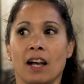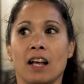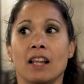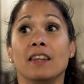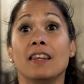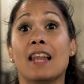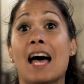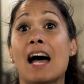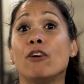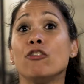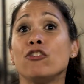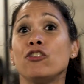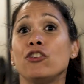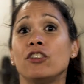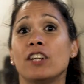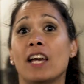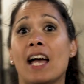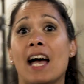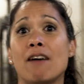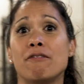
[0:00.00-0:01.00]
allows
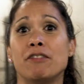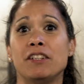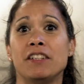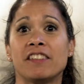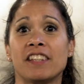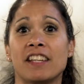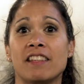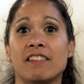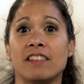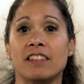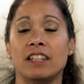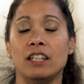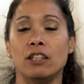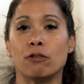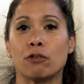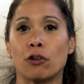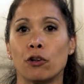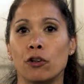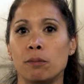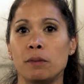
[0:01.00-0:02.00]
you to have intensity.
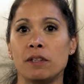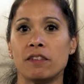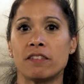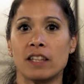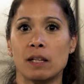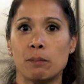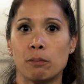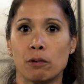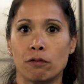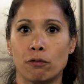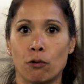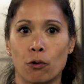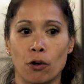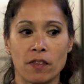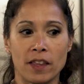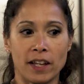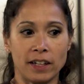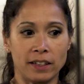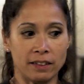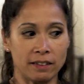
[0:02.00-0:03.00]
You've heard me say
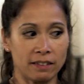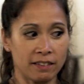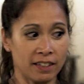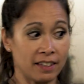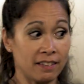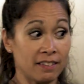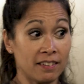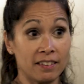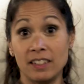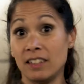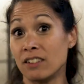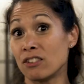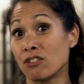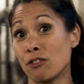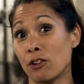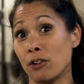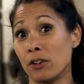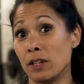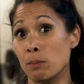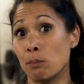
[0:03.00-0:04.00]
before that intensity is
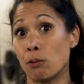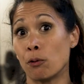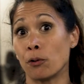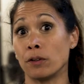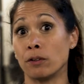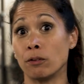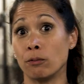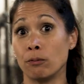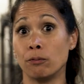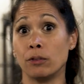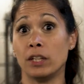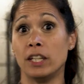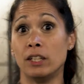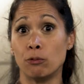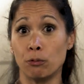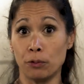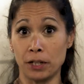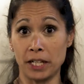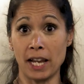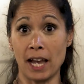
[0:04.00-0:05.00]
very important
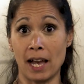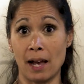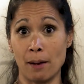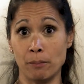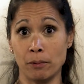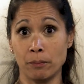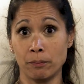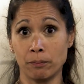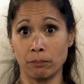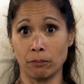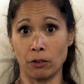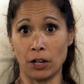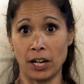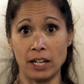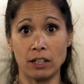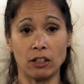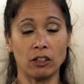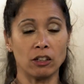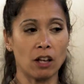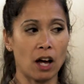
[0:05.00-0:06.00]
in rehab,
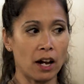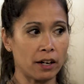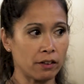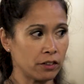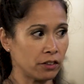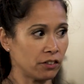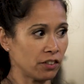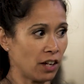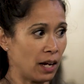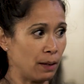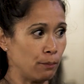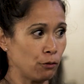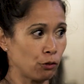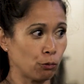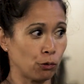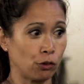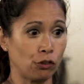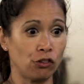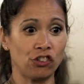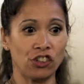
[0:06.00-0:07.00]
right? A lot of the times
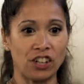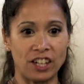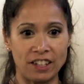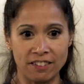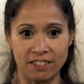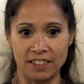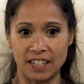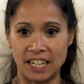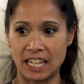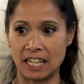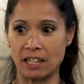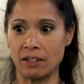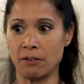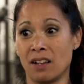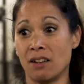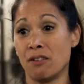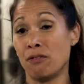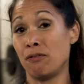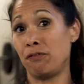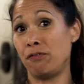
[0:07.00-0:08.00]
we're chasing
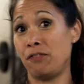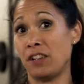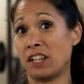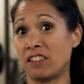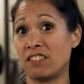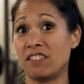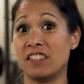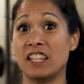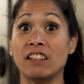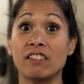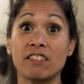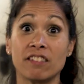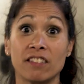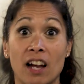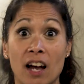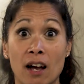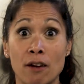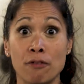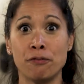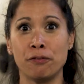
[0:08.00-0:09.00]
fixing
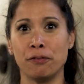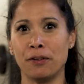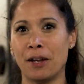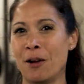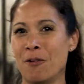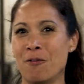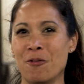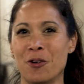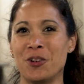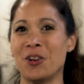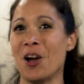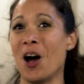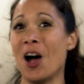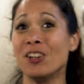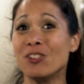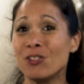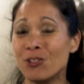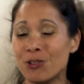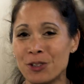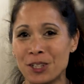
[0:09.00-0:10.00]
stuff and we're
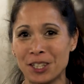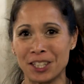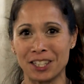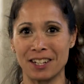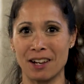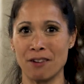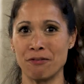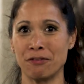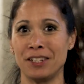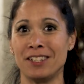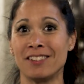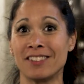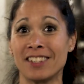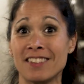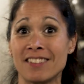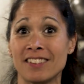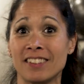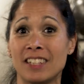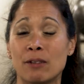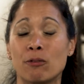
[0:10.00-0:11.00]
not doing enough
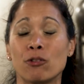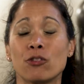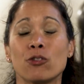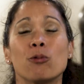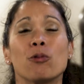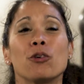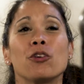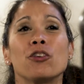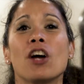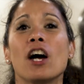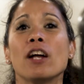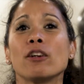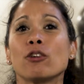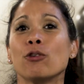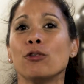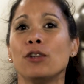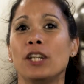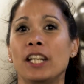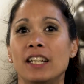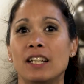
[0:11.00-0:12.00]
intensity, so we're not
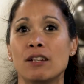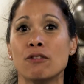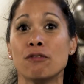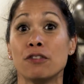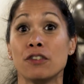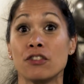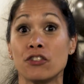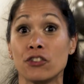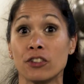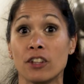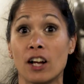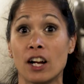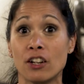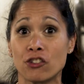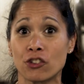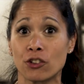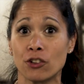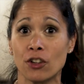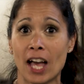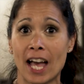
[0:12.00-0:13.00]
creating physiological